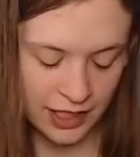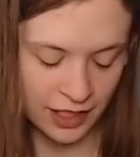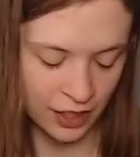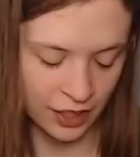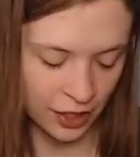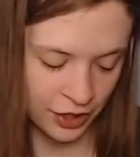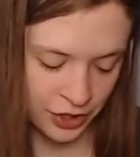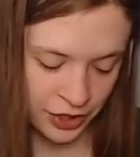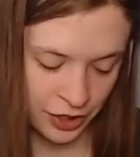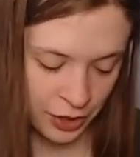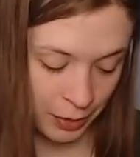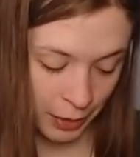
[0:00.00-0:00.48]

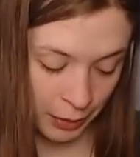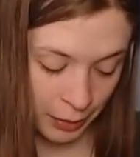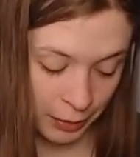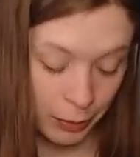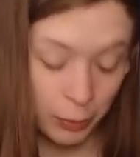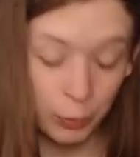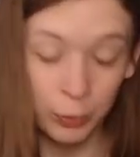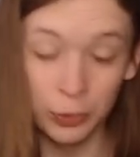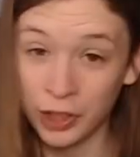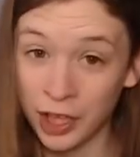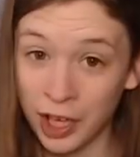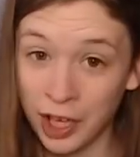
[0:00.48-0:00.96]
It also
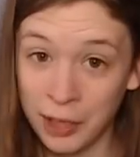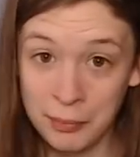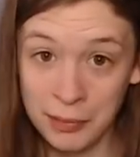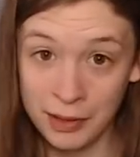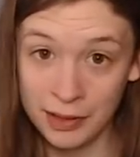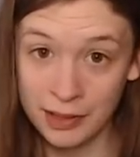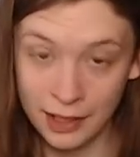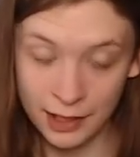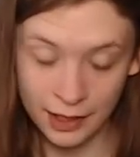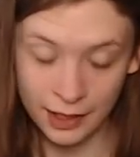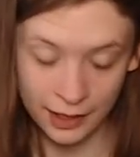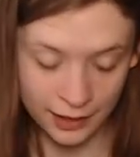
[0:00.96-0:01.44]
probably will
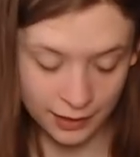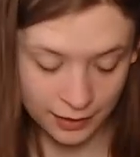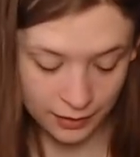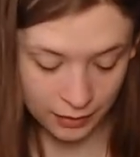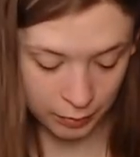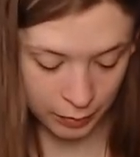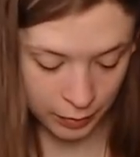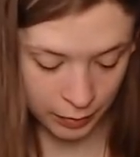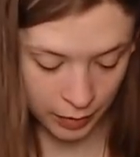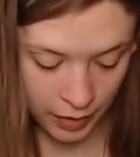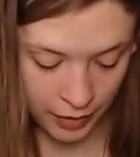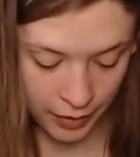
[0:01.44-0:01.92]
not make the
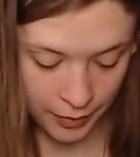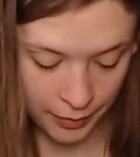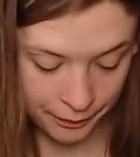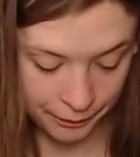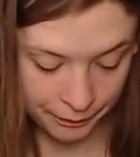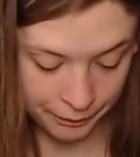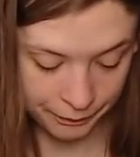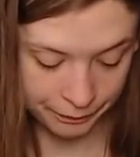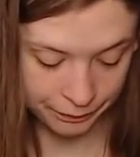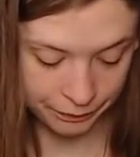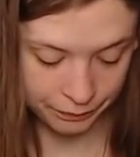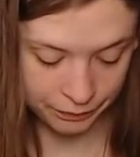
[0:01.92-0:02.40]
cut,
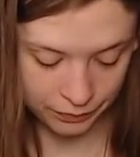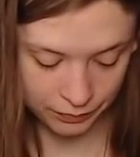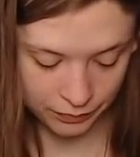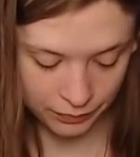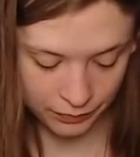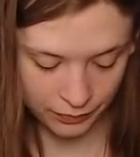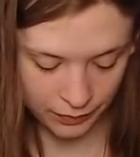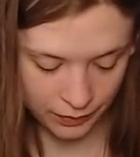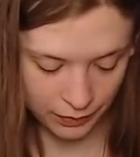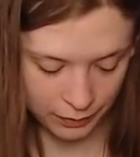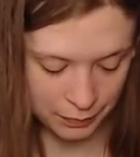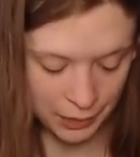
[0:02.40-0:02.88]
but
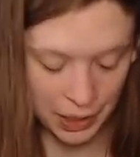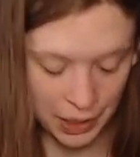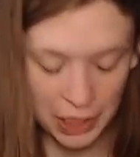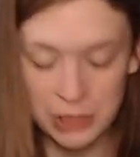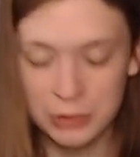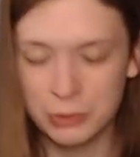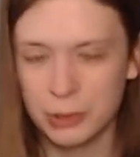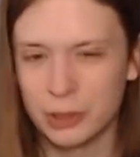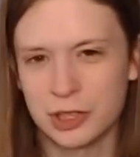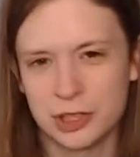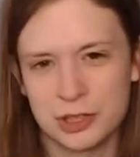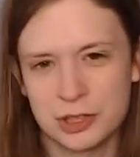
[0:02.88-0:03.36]

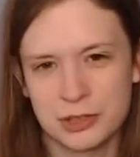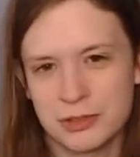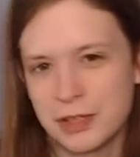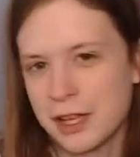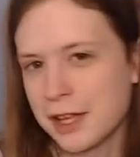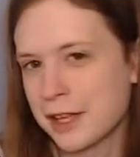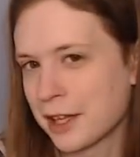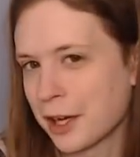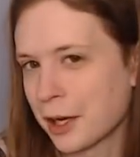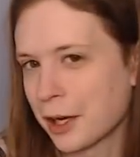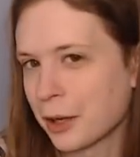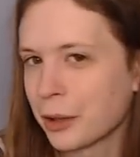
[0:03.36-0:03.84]
might as well
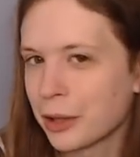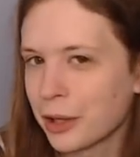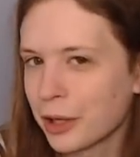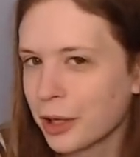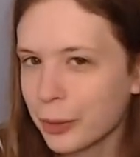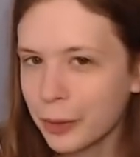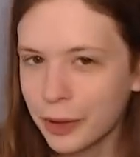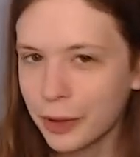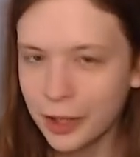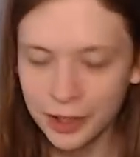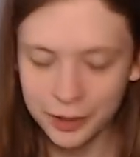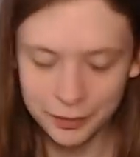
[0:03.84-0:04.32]
just take it
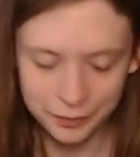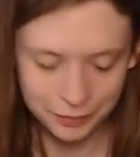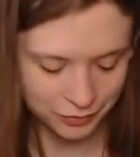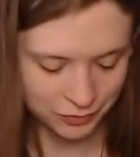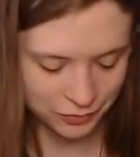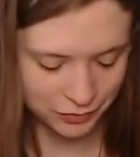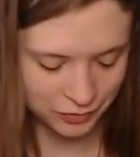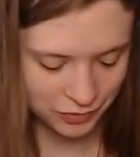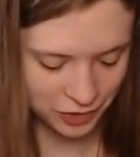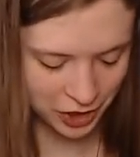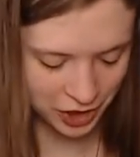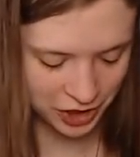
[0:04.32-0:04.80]
out anyway,
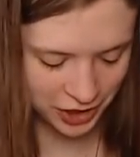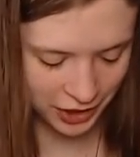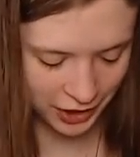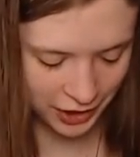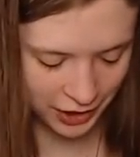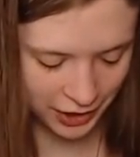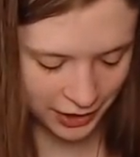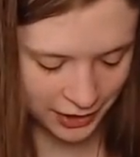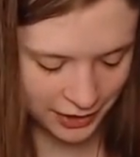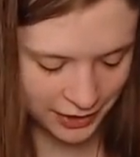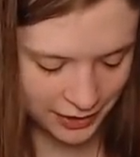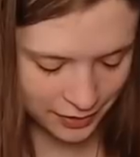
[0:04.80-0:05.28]

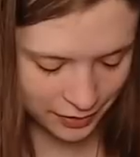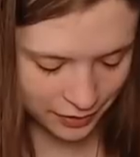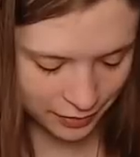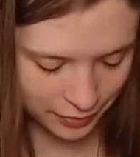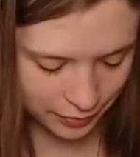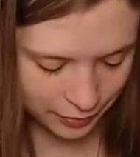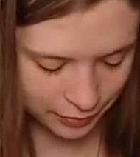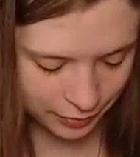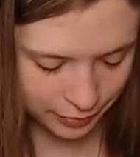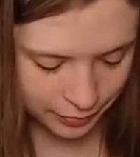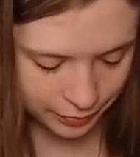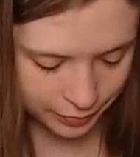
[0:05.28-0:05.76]
just in
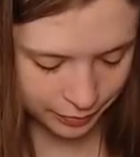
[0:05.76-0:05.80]
case.